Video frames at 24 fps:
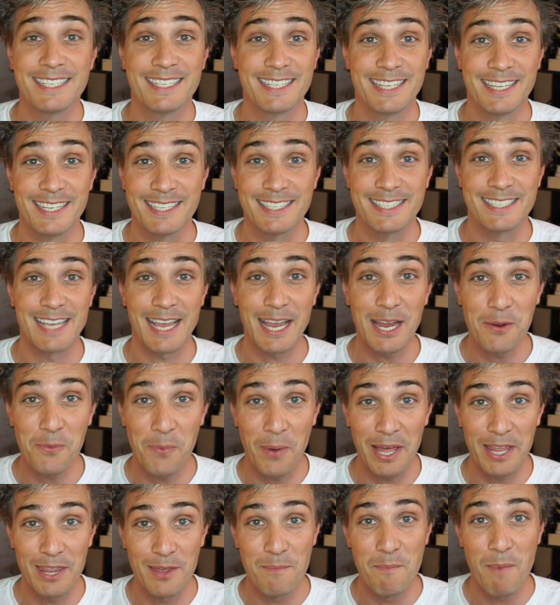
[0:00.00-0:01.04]
to see
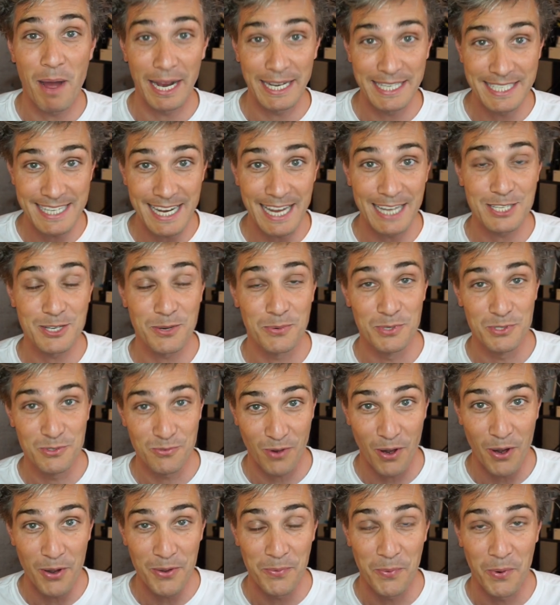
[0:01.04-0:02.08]
whether my desk was
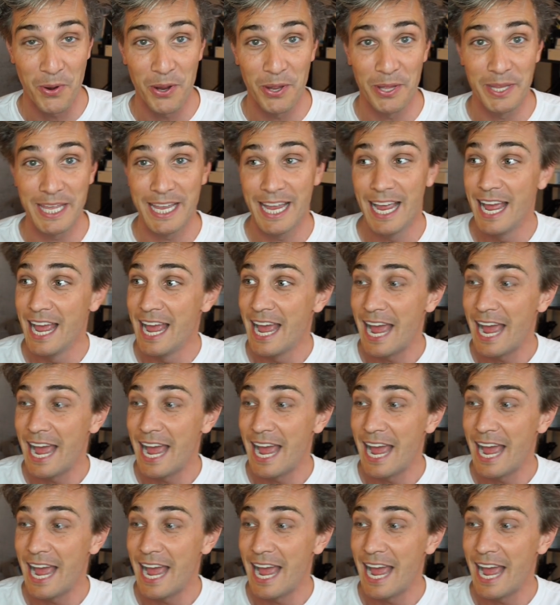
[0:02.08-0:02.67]
roadworthy,